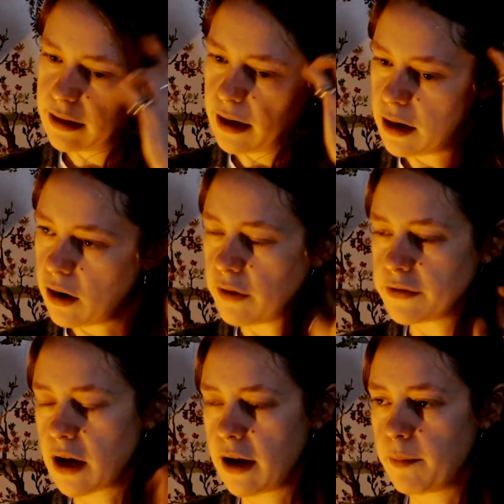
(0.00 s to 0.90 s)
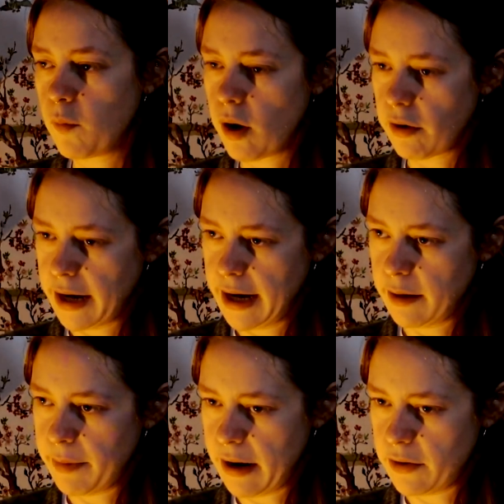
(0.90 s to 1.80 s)
a lot of time worrying
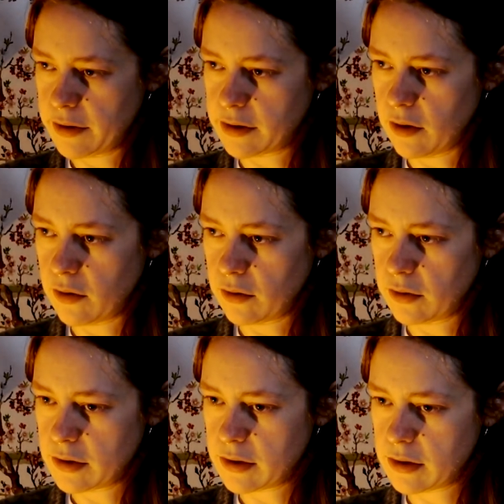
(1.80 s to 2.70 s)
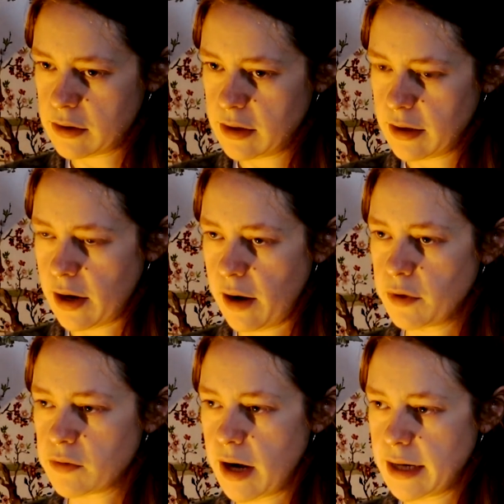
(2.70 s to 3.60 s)
about the songs that I
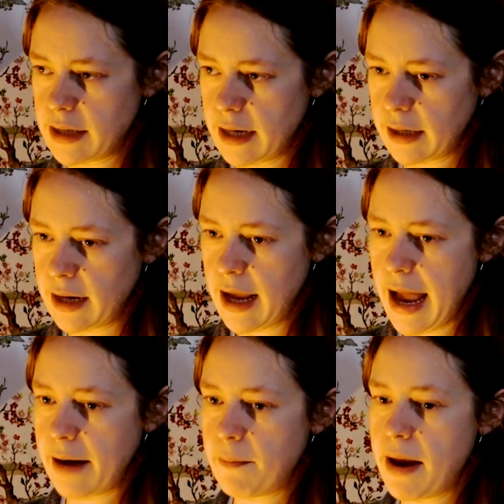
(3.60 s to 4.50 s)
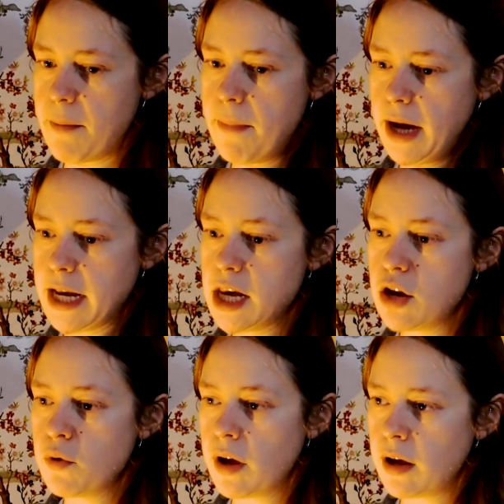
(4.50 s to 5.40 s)
was writing. And my
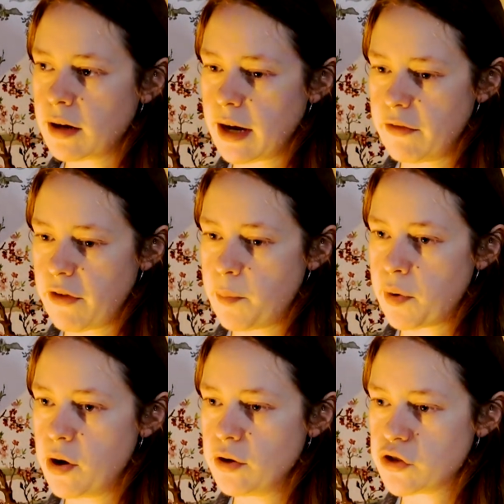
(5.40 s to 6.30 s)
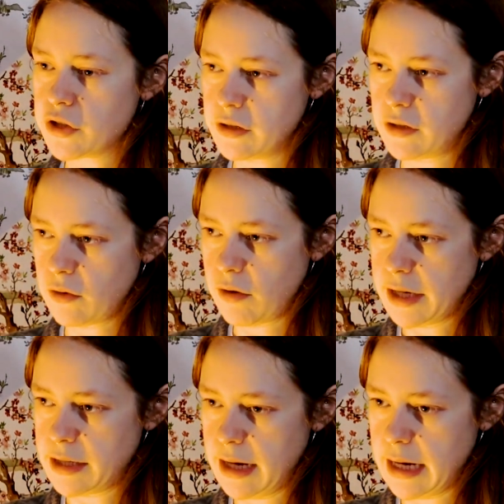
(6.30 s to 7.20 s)
newer kind of approach to
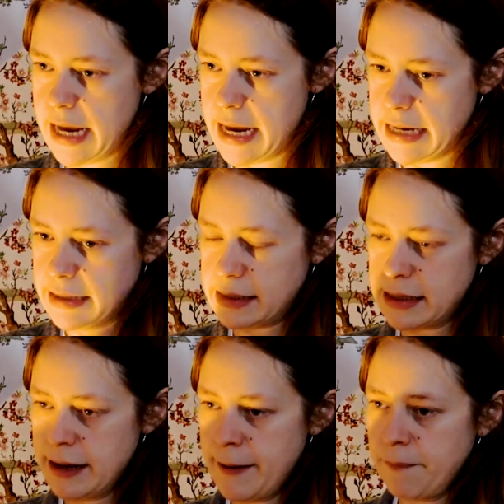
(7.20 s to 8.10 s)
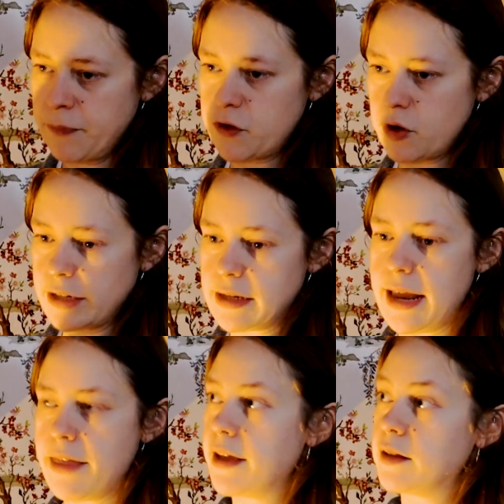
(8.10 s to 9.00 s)
songwriting is trying to
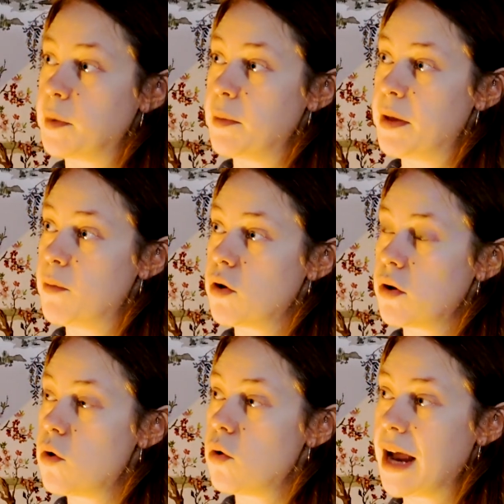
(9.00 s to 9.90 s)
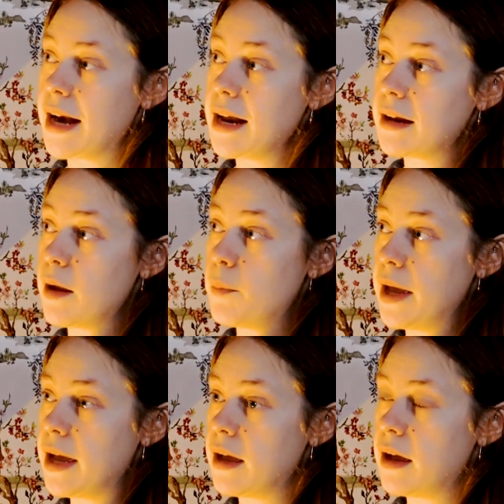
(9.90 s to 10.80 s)
let things be a bit more organic, a bit,